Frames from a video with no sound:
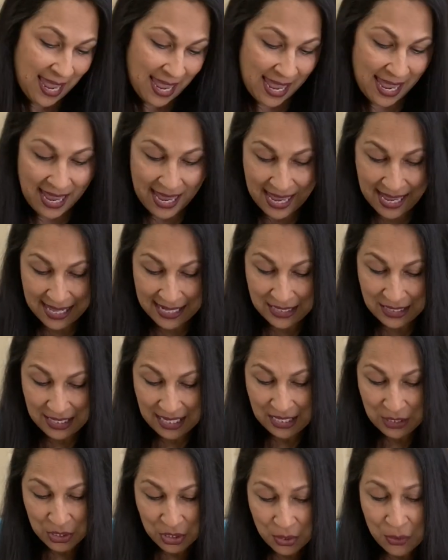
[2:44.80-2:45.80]
And
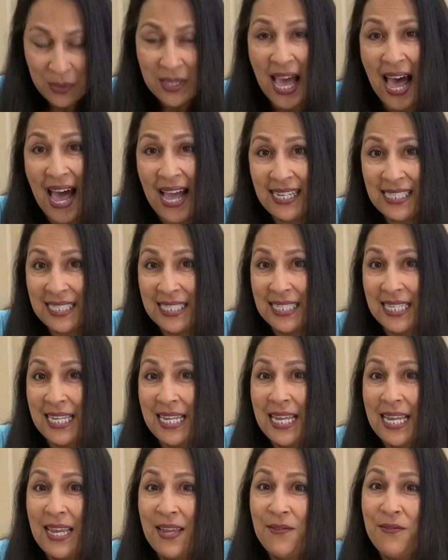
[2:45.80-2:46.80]
to that,
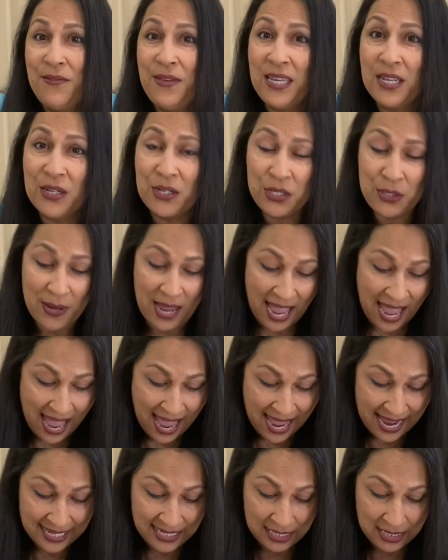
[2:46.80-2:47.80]
you're going to
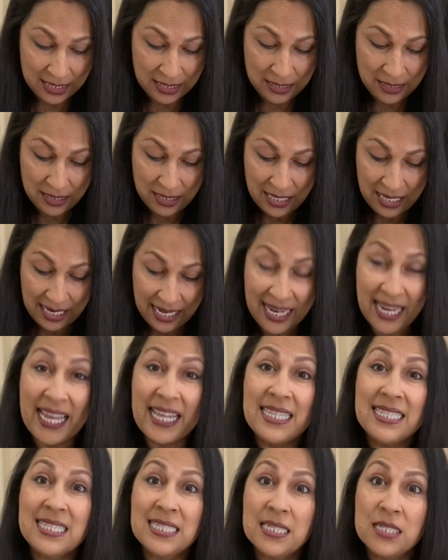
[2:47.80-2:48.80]
add
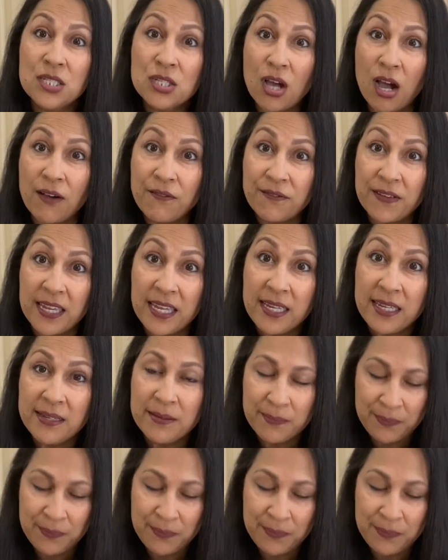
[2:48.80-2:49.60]
instant coffee.